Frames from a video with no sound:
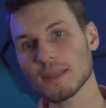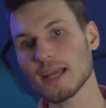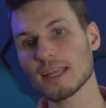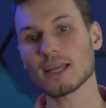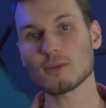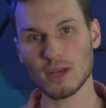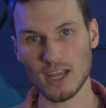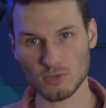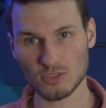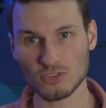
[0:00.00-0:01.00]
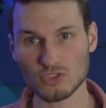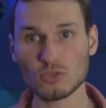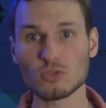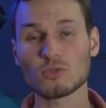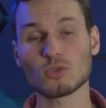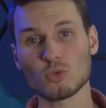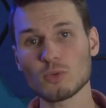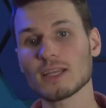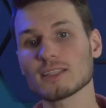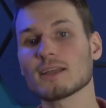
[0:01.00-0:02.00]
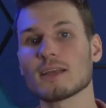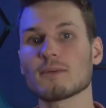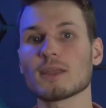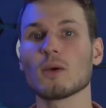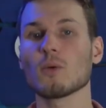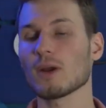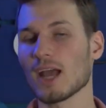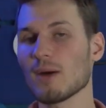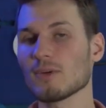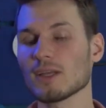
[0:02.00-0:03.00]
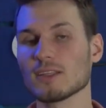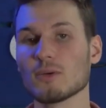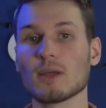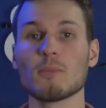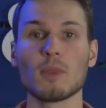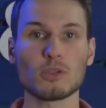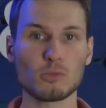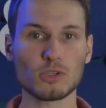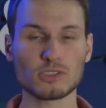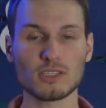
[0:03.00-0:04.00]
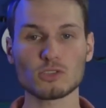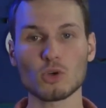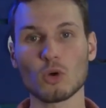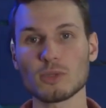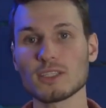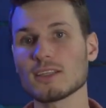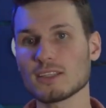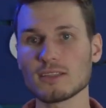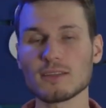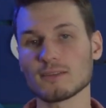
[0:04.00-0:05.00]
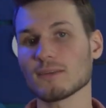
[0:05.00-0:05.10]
that's why I want to show you two ways in this video on how to integrate Proxmox into Home Assistant,